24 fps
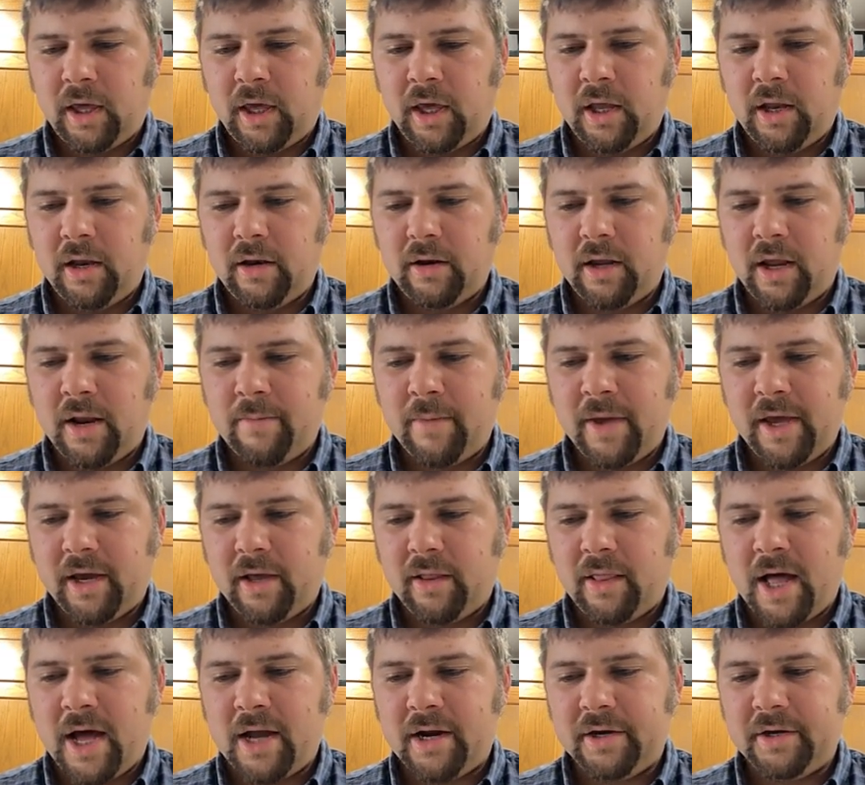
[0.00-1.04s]
and and make
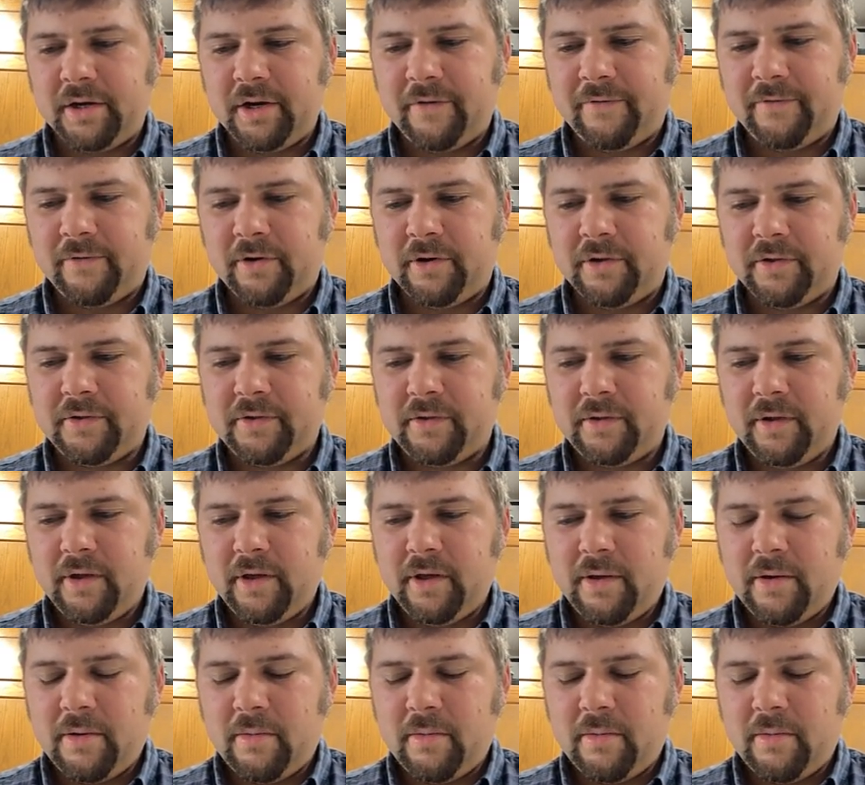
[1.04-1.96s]
a lot of difference.